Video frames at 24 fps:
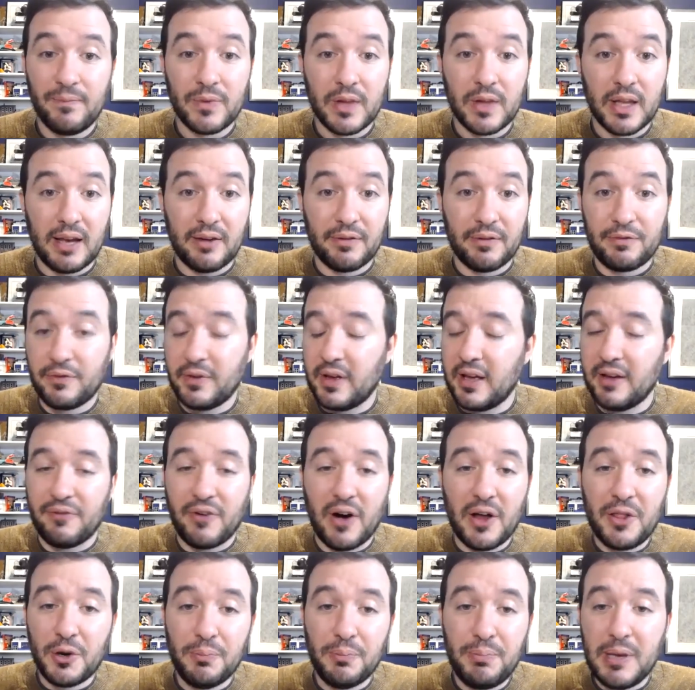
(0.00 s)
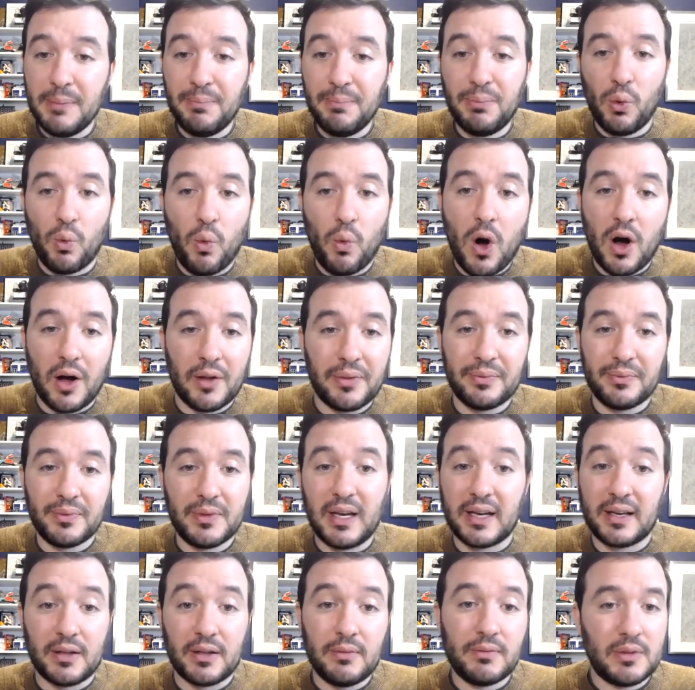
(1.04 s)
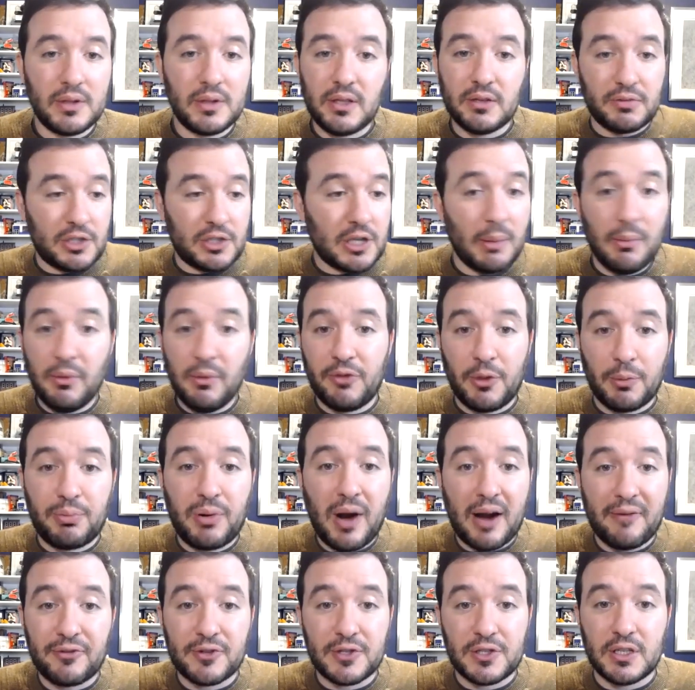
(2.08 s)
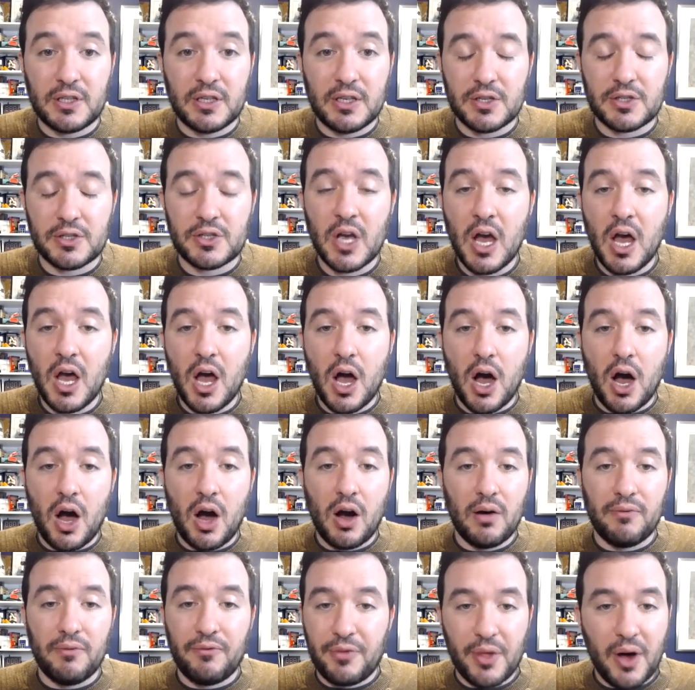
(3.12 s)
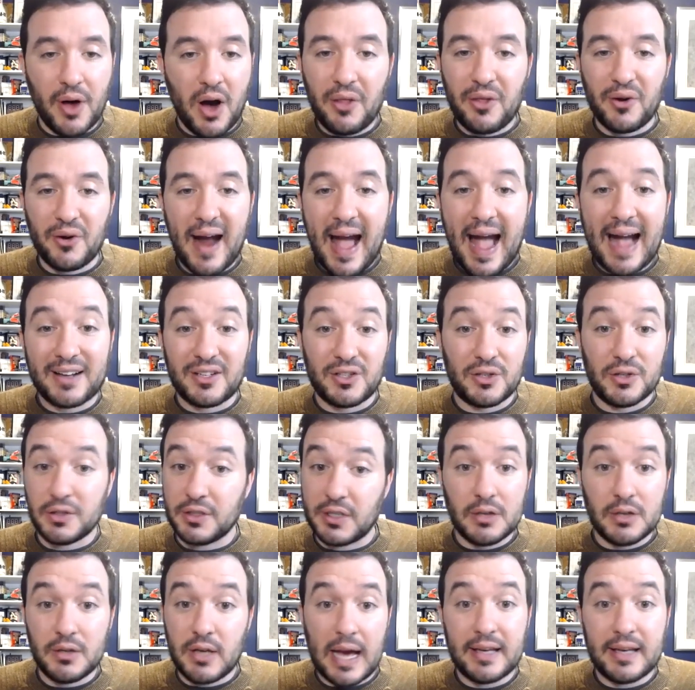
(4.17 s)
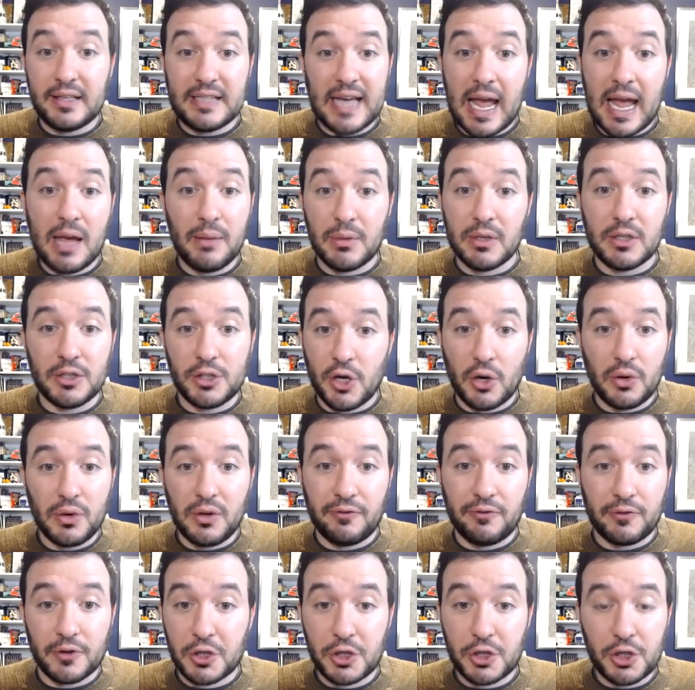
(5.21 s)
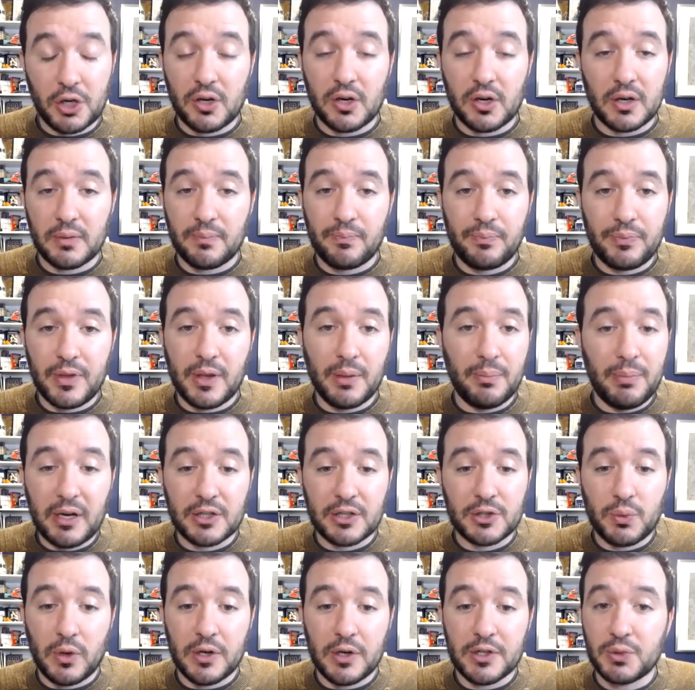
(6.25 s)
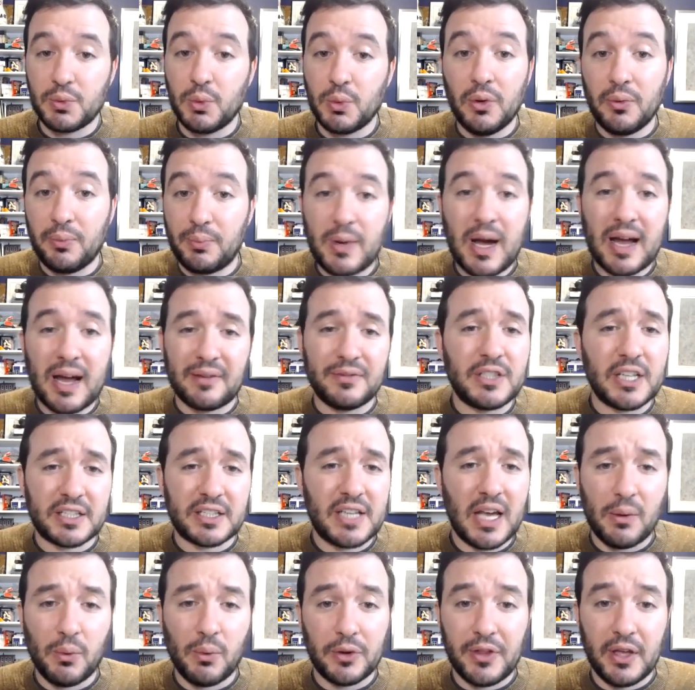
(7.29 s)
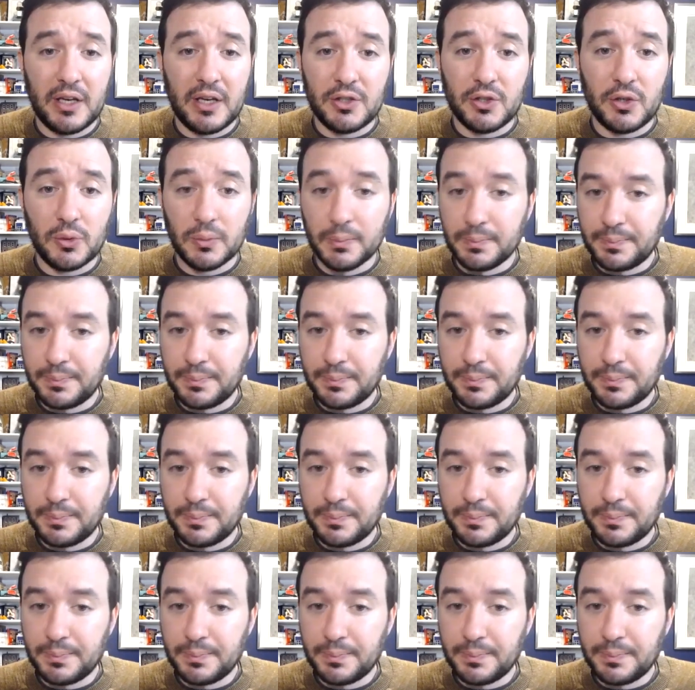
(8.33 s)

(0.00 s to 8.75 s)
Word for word: if if other people want like some of the preferences of the other actors and and Dame and Jody for sure, the biggest ones will kind of dictate what they do.